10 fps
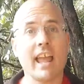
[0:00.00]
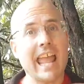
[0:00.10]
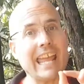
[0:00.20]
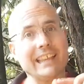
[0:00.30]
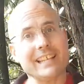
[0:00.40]

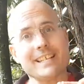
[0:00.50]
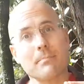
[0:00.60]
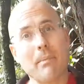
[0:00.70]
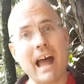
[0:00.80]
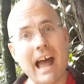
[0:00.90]
at
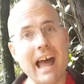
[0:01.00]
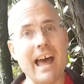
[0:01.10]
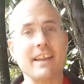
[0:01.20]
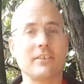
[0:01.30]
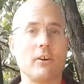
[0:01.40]
least
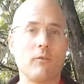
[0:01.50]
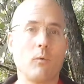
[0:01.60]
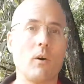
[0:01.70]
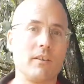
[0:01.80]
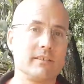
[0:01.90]
part of
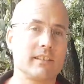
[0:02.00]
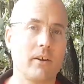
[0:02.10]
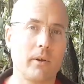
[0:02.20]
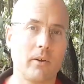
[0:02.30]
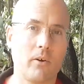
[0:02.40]
what is
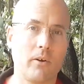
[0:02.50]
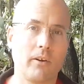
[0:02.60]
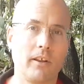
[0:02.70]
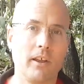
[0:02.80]
going on